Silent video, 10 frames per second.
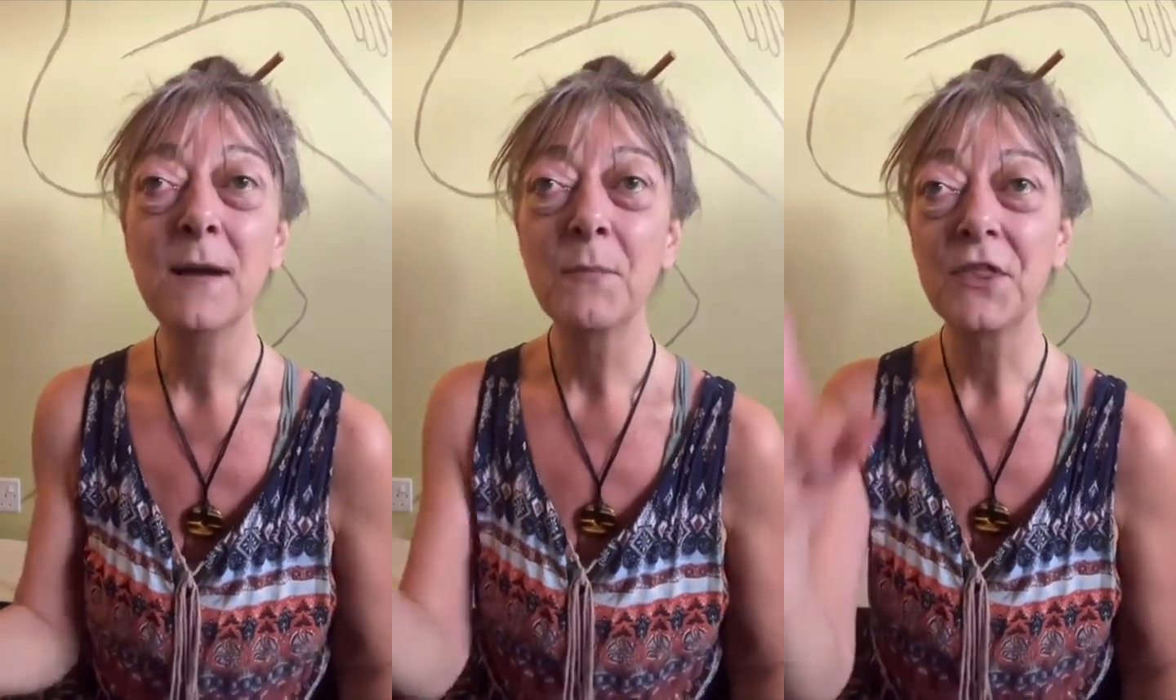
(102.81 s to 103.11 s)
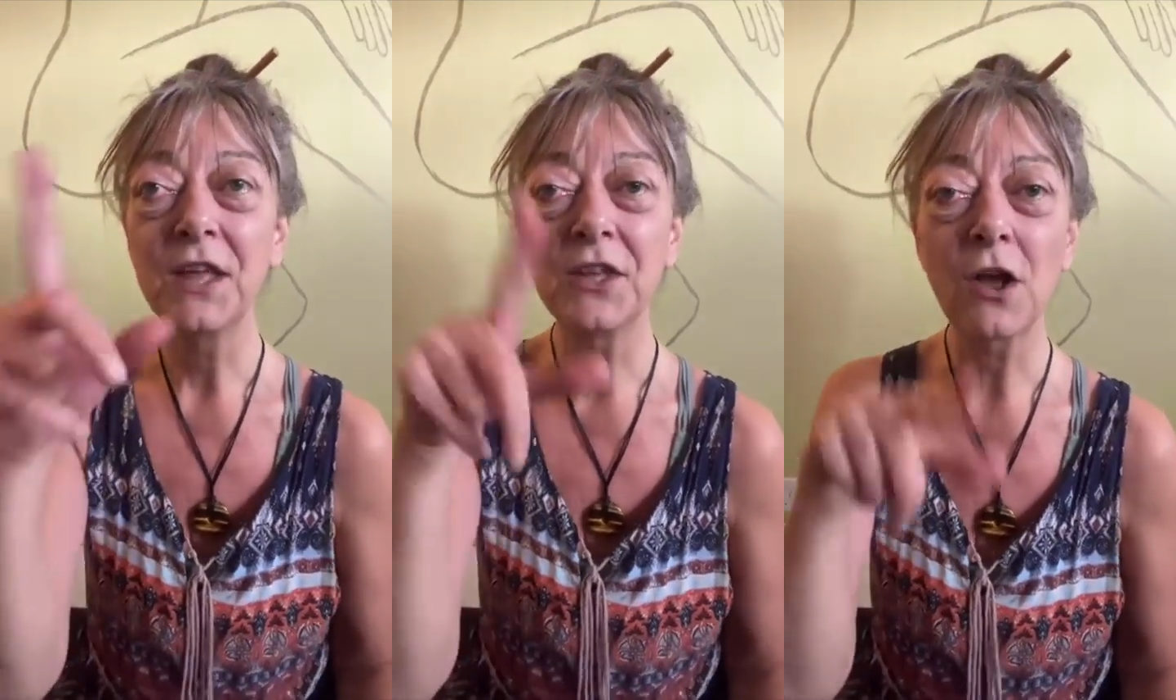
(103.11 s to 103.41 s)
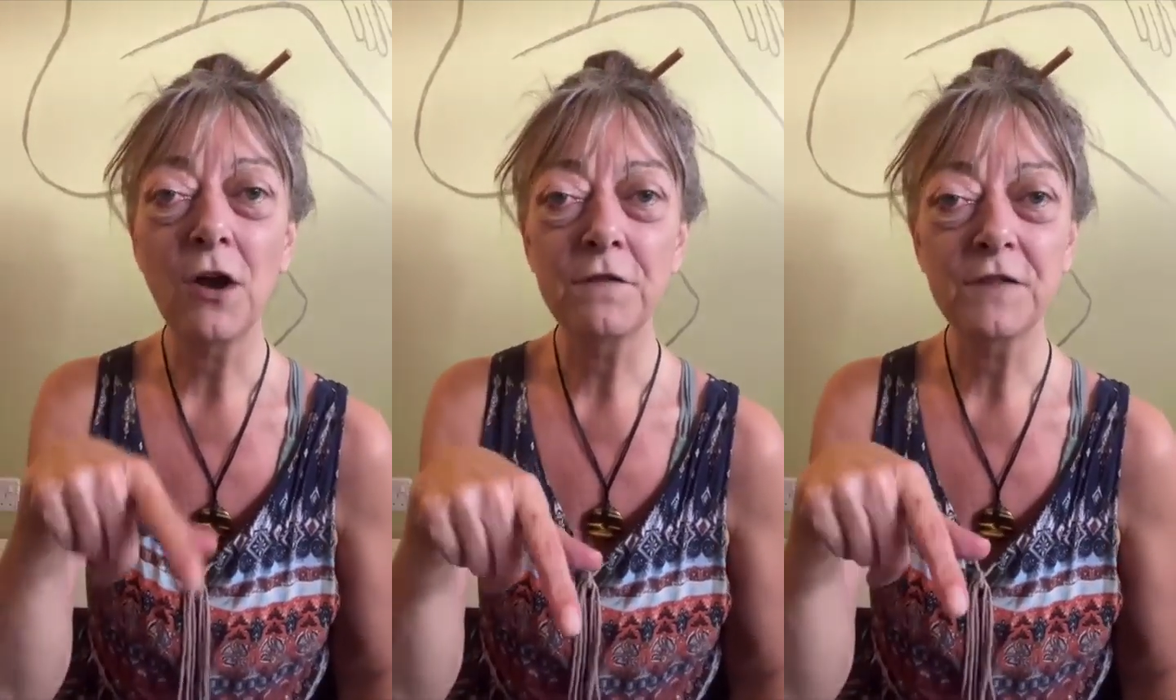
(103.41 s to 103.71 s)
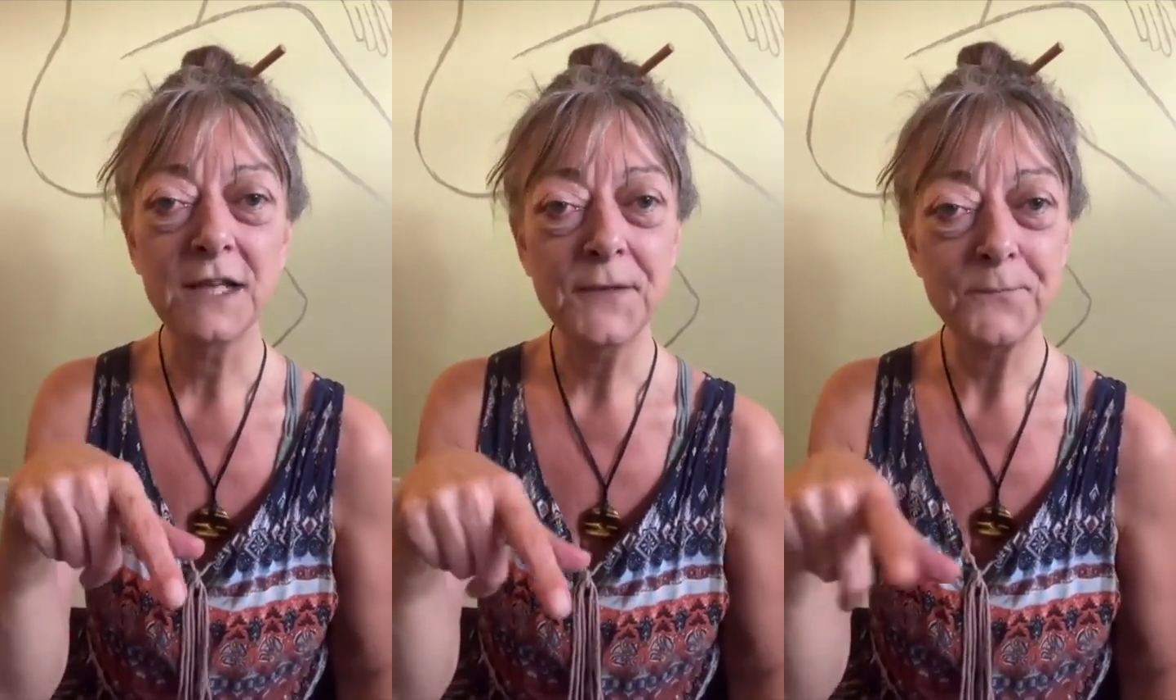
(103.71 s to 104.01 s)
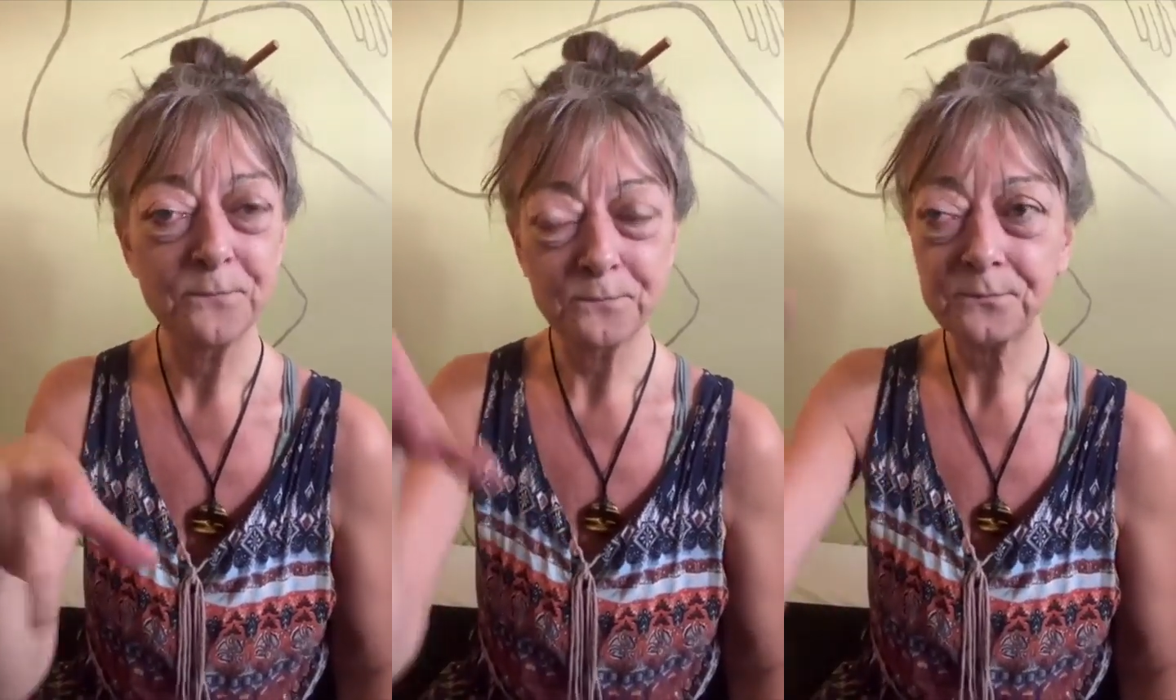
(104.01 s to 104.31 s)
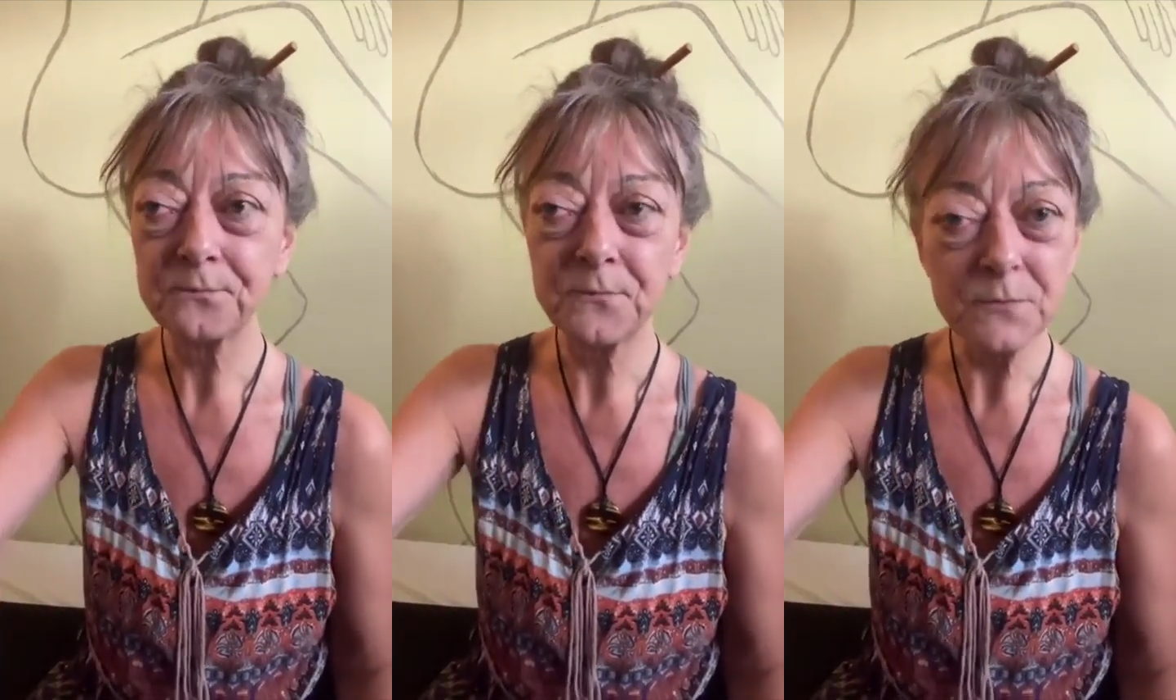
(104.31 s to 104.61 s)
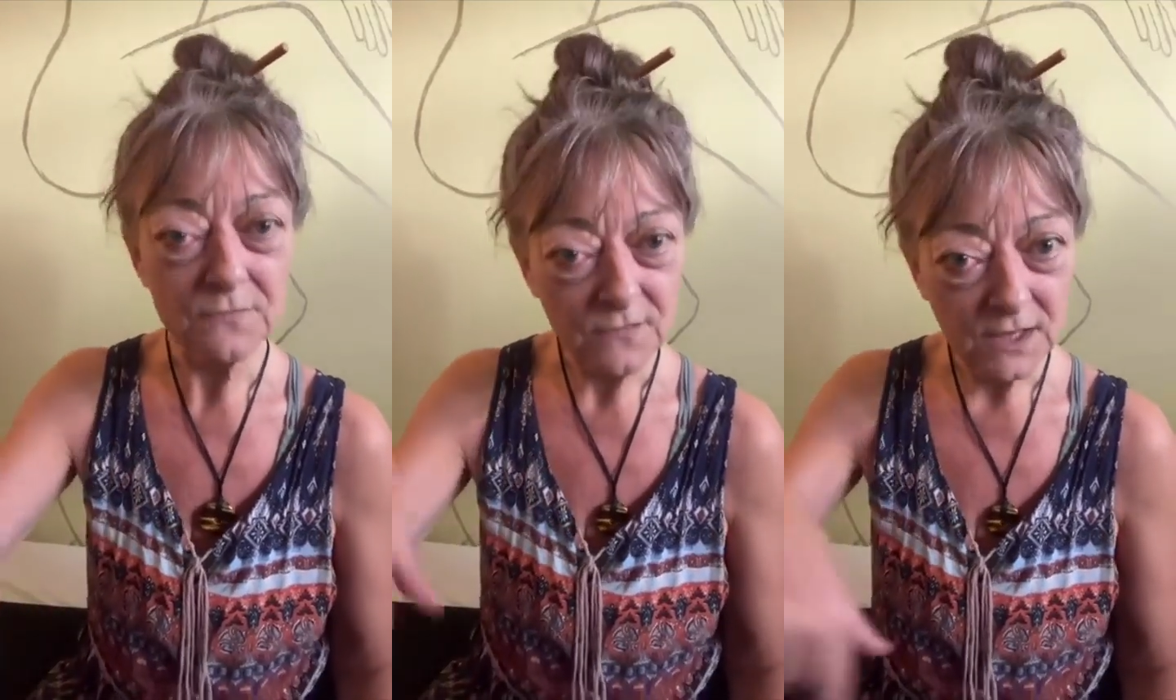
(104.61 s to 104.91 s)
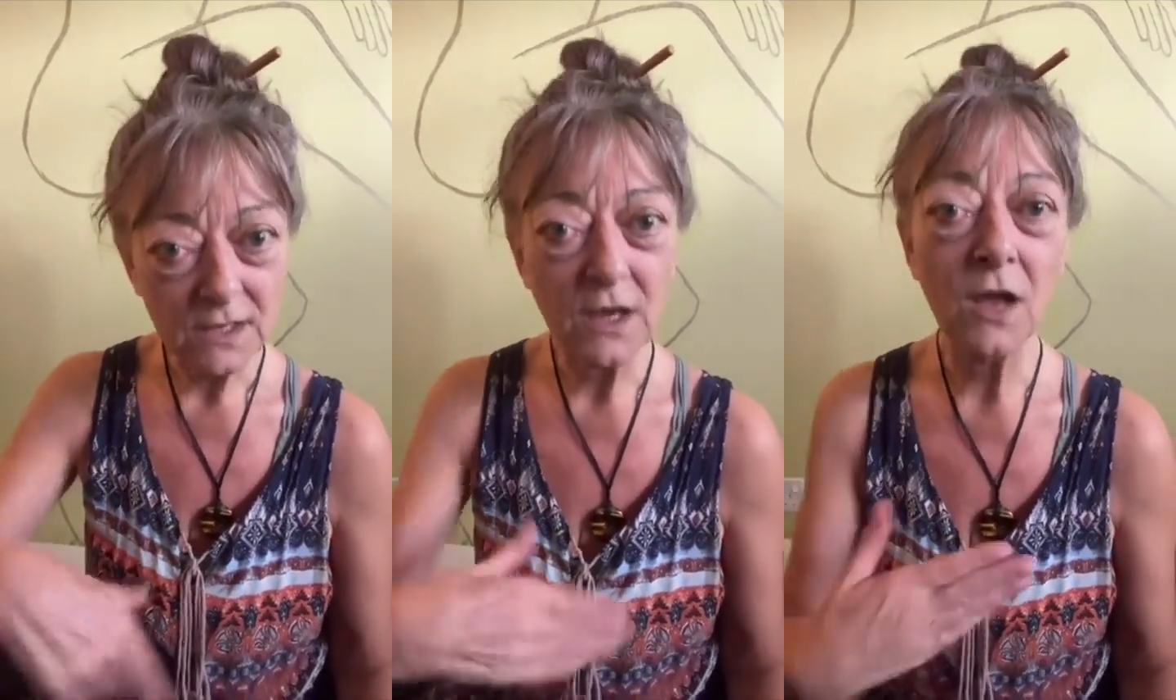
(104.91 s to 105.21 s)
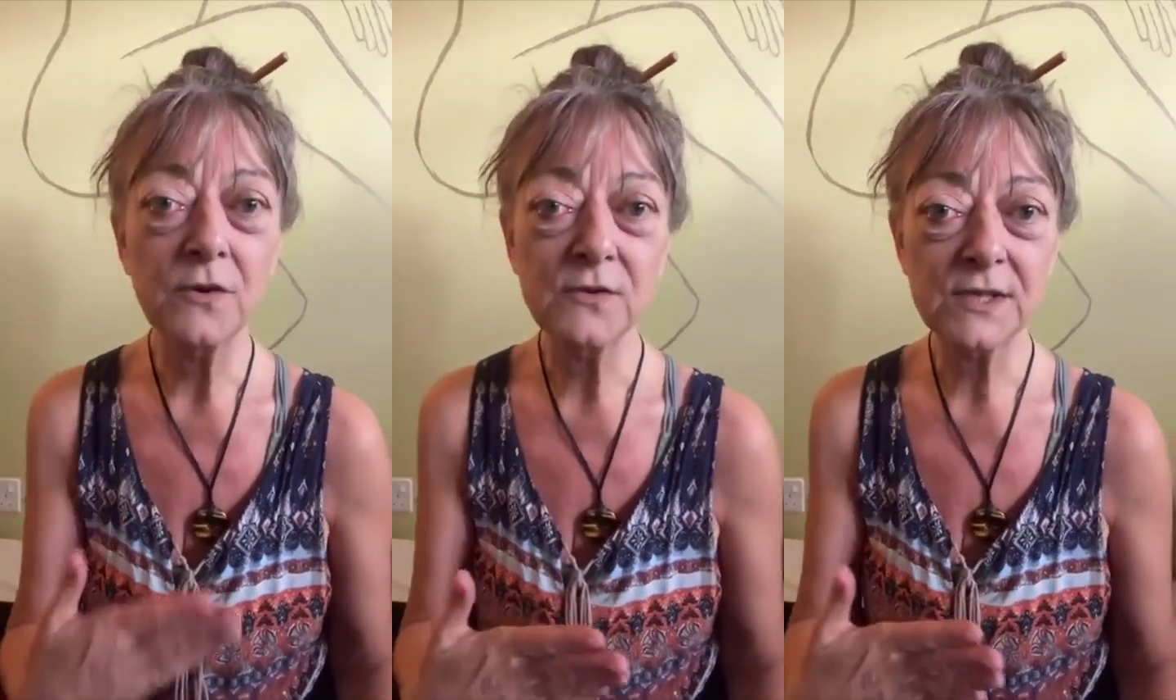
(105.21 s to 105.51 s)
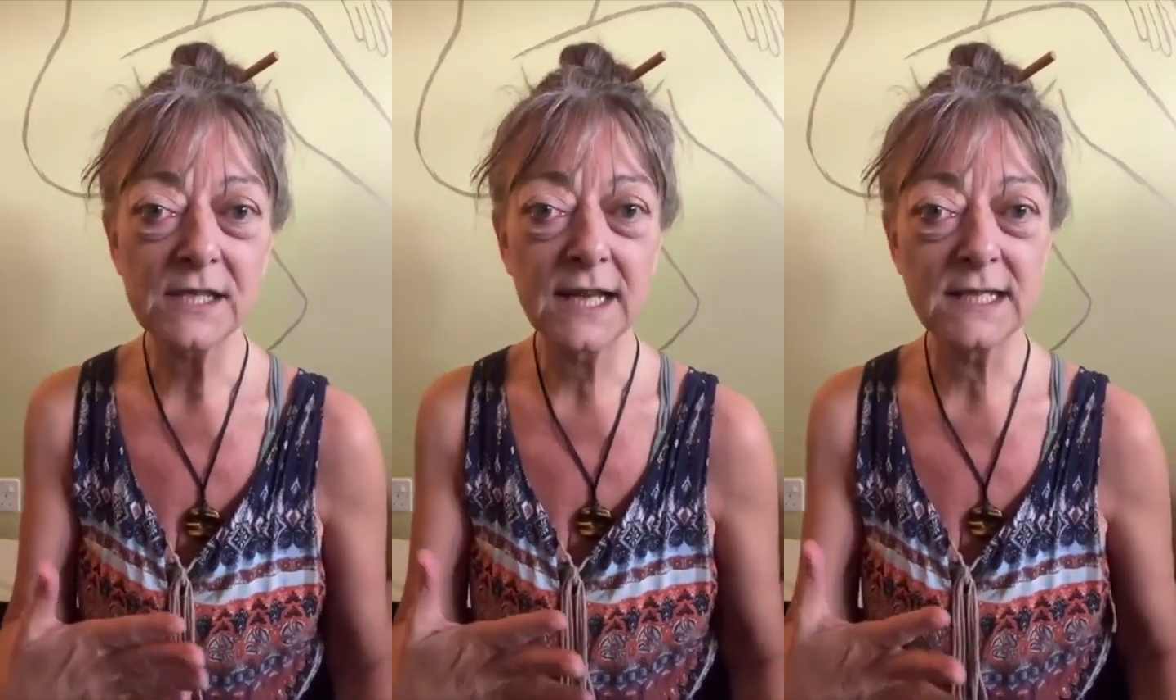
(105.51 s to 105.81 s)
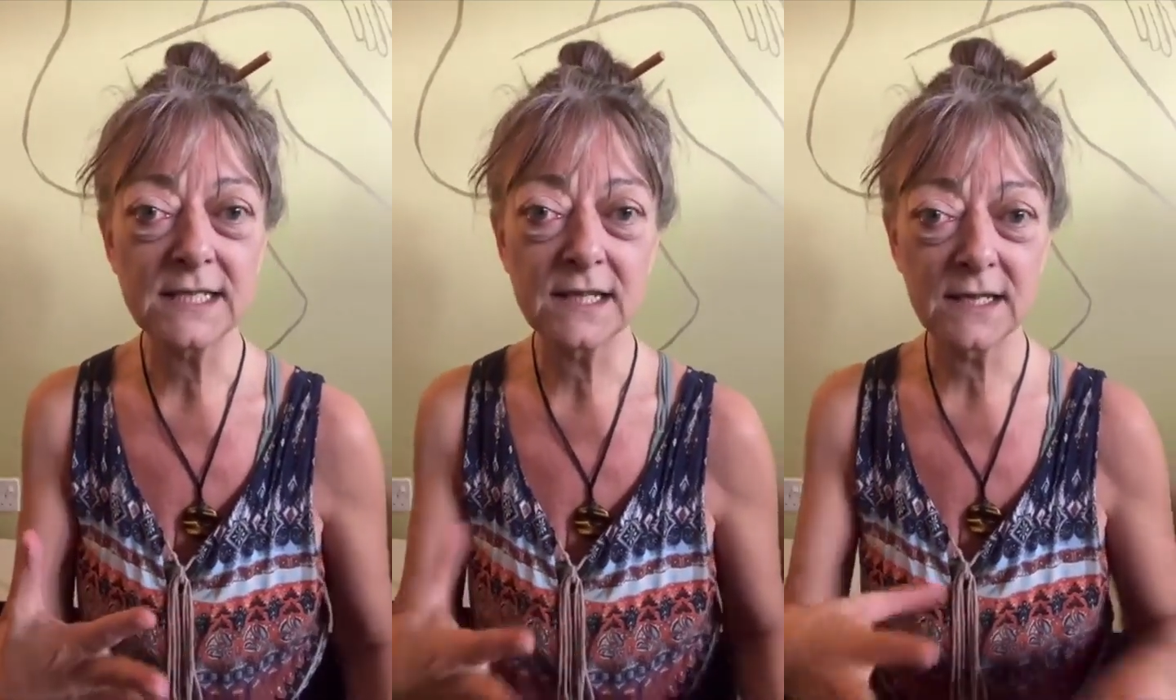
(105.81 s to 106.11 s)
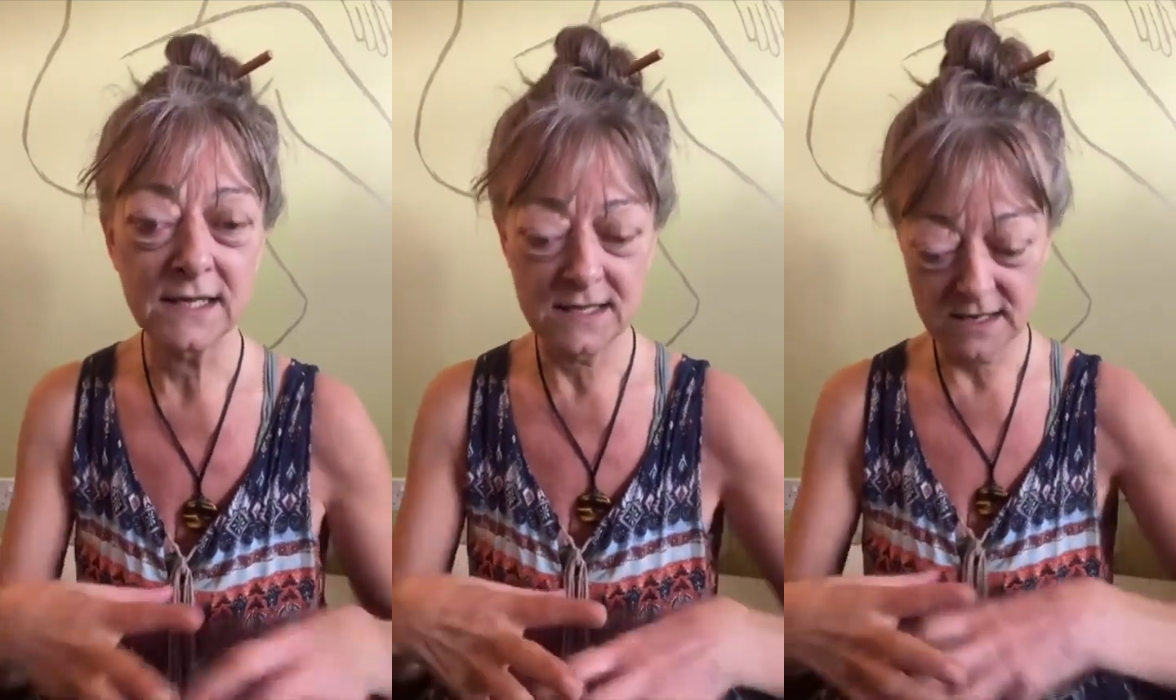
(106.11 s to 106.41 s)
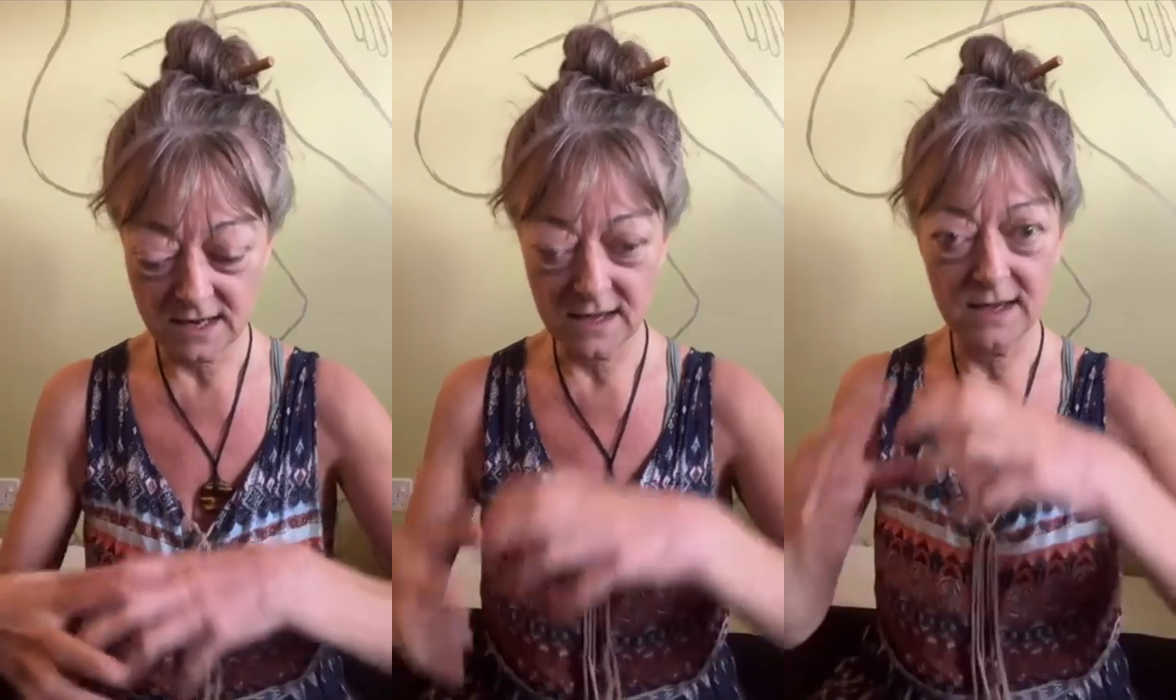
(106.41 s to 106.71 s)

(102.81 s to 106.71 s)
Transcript: But then the coffee goes into the